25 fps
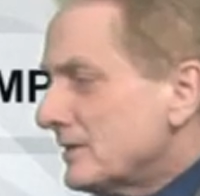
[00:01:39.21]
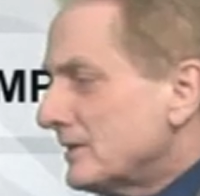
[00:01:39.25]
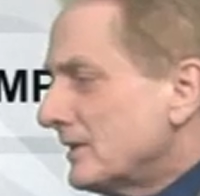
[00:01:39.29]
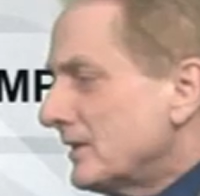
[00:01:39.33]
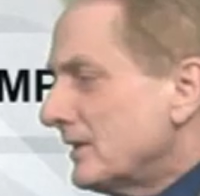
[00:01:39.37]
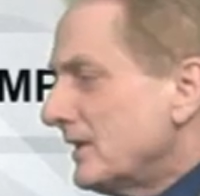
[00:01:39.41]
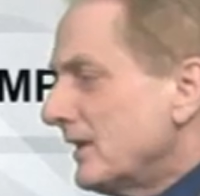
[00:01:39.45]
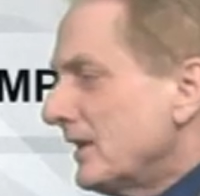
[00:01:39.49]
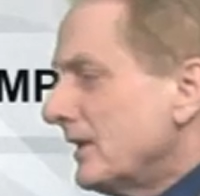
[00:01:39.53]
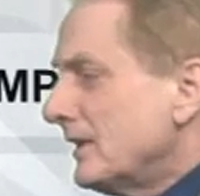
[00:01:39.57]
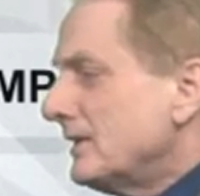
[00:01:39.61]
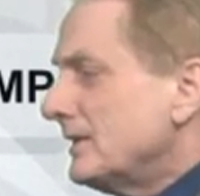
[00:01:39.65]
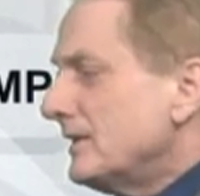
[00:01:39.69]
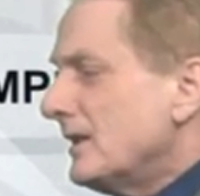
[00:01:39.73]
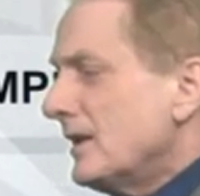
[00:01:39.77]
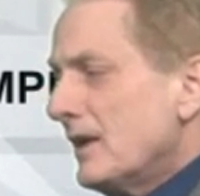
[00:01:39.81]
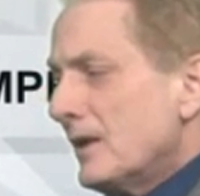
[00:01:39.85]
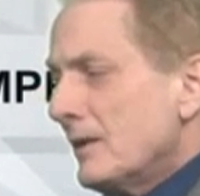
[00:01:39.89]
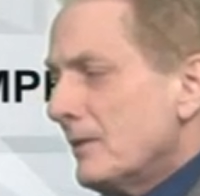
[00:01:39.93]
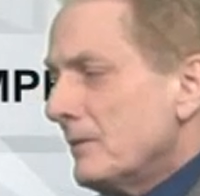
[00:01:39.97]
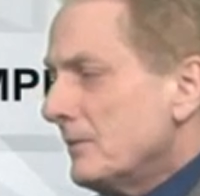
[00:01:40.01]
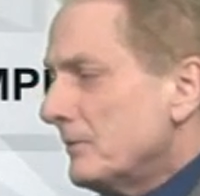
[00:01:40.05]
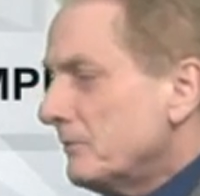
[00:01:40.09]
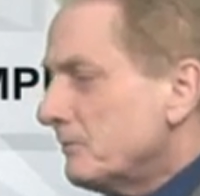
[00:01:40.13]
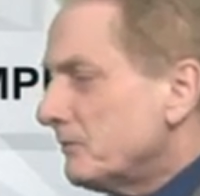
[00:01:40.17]

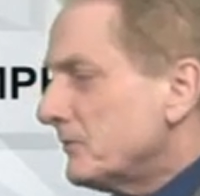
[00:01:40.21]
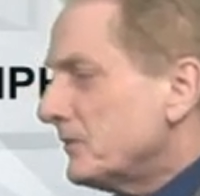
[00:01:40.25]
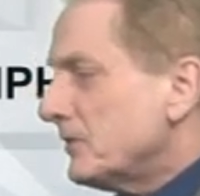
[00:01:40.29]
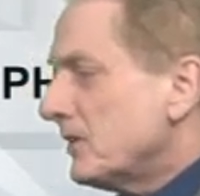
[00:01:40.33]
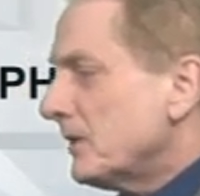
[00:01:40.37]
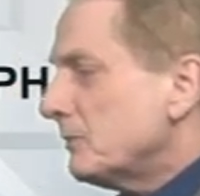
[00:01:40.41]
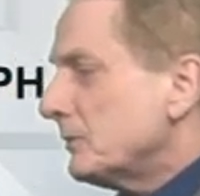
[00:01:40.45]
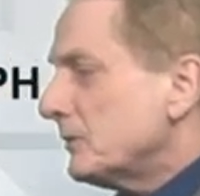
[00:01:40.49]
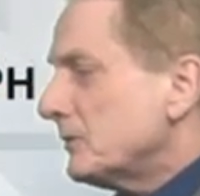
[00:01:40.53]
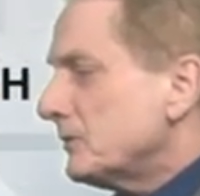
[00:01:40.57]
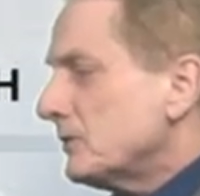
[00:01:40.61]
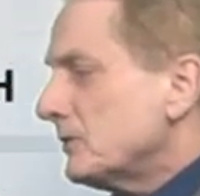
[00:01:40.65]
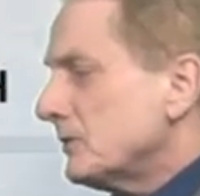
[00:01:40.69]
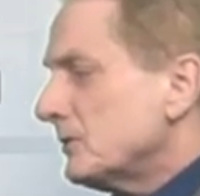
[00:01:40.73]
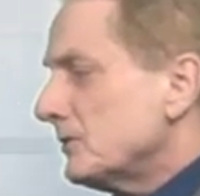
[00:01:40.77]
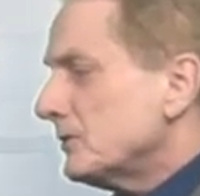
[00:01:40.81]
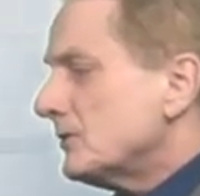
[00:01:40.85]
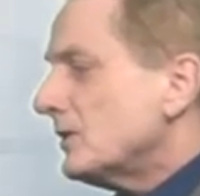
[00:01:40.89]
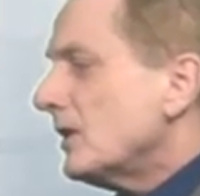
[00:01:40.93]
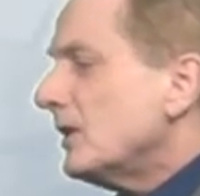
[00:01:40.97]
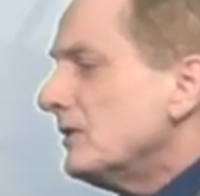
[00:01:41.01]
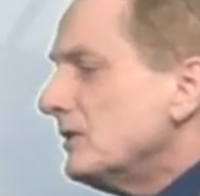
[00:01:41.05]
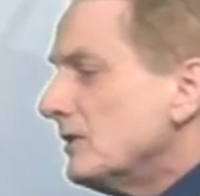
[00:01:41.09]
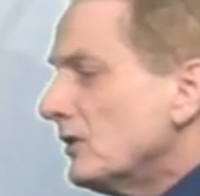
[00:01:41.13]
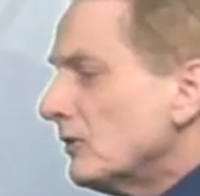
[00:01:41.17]
Again, temperatures
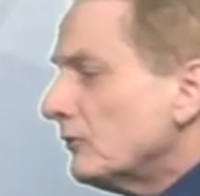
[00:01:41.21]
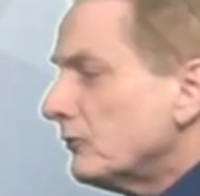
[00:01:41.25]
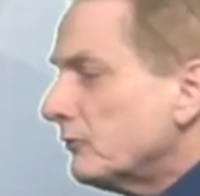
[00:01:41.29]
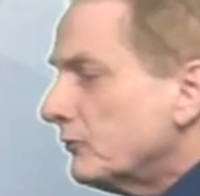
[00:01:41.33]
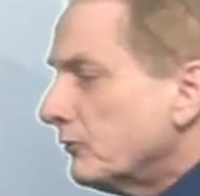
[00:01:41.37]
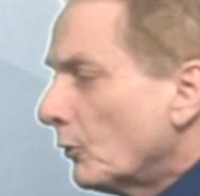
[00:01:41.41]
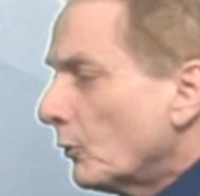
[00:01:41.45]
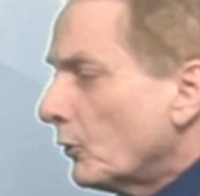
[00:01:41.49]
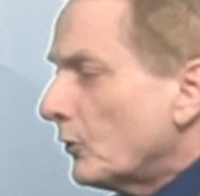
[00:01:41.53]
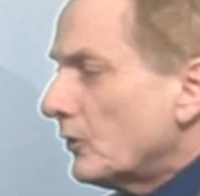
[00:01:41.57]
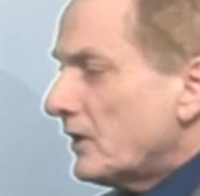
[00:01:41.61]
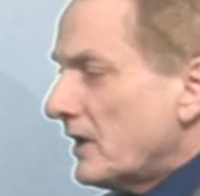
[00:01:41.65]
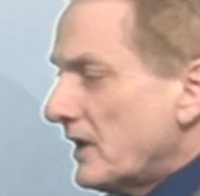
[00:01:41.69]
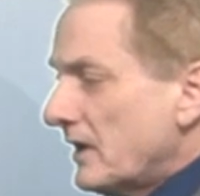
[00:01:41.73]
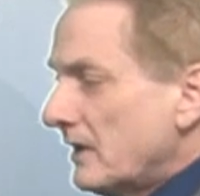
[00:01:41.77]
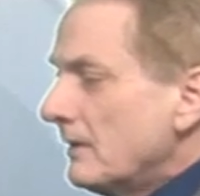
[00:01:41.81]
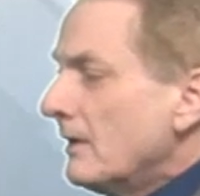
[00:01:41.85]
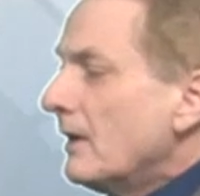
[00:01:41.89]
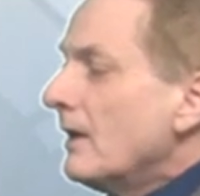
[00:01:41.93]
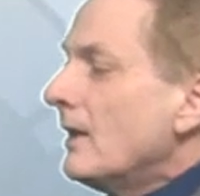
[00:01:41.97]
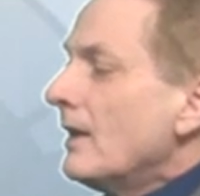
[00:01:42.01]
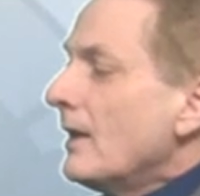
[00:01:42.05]
near 40.